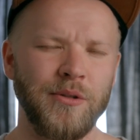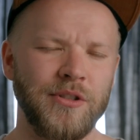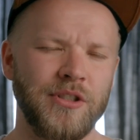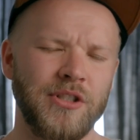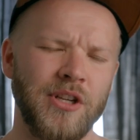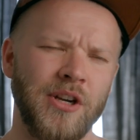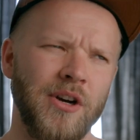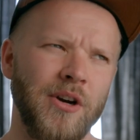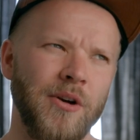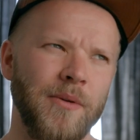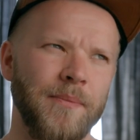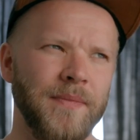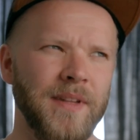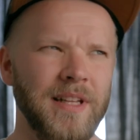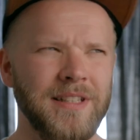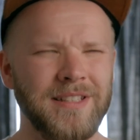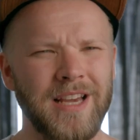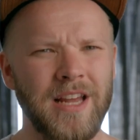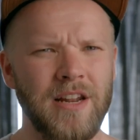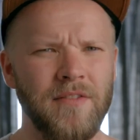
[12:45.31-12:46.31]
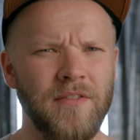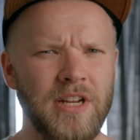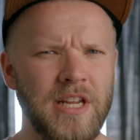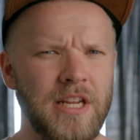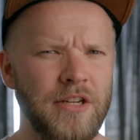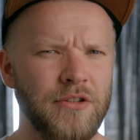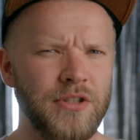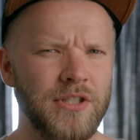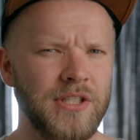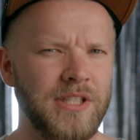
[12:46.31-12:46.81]
So that's kind of an
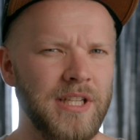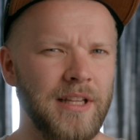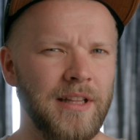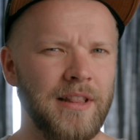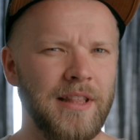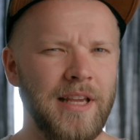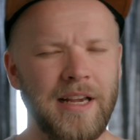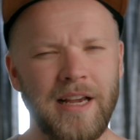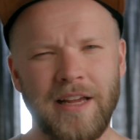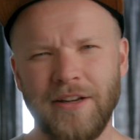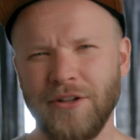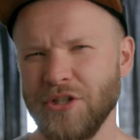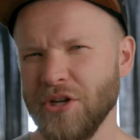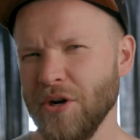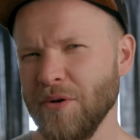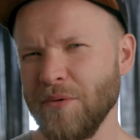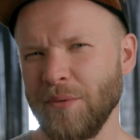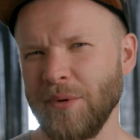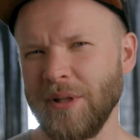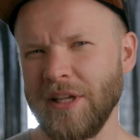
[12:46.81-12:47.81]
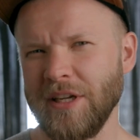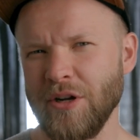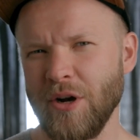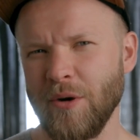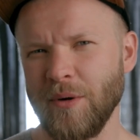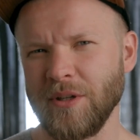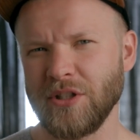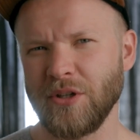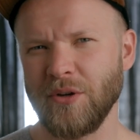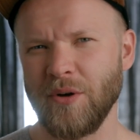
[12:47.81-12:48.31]
interesting thing. I don't really know
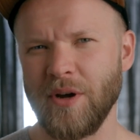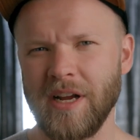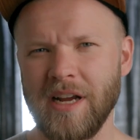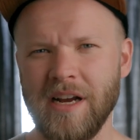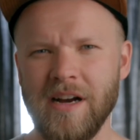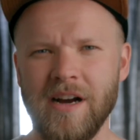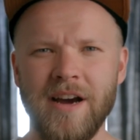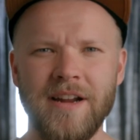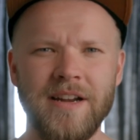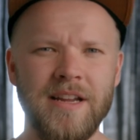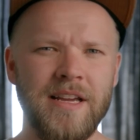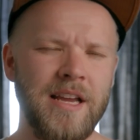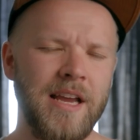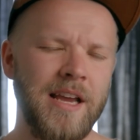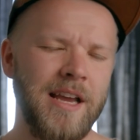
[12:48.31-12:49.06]
what's going on.